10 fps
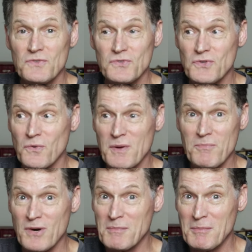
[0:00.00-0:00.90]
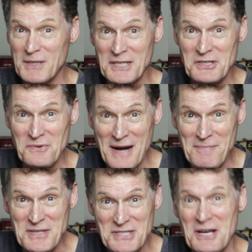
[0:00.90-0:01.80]
So we probably need to
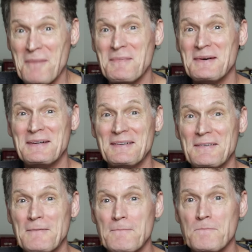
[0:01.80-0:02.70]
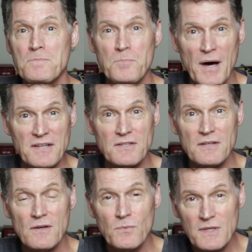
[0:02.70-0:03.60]
wrap this up. But
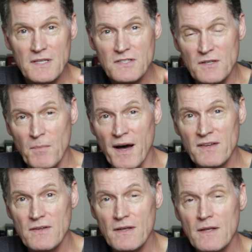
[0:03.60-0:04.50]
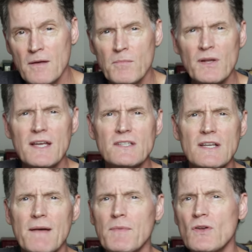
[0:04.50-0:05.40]
with this in mind, please
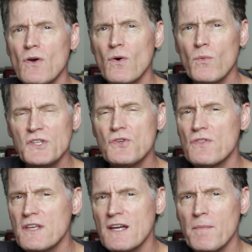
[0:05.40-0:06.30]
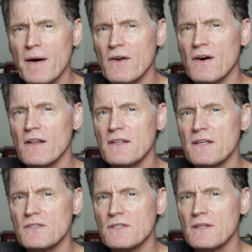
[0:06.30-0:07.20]
let me know what you think about all
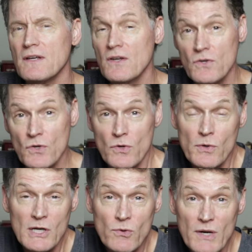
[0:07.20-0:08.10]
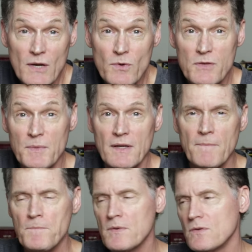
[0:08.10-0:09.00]
this. Do you agree with me?
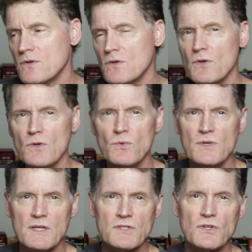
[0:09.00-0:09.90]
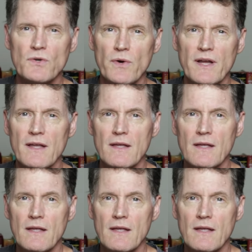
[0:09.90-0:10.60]
Do you disagree?